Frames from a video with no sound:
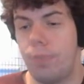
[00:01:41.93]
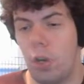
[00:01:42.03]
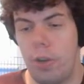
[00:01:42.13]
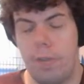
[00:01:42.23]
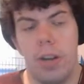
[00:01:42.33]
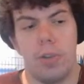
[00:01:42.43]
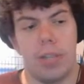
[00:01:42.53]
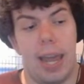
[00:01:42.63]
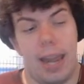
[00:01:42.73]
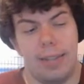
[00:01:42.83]
earlier videos
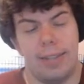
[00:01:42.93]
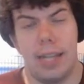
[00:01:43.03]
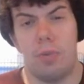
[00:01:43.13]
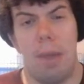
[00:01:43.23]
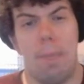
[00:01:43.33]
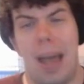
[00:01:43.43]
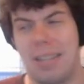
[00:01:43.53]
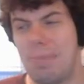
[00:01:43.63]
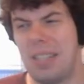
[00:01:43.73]
ad I ran past them.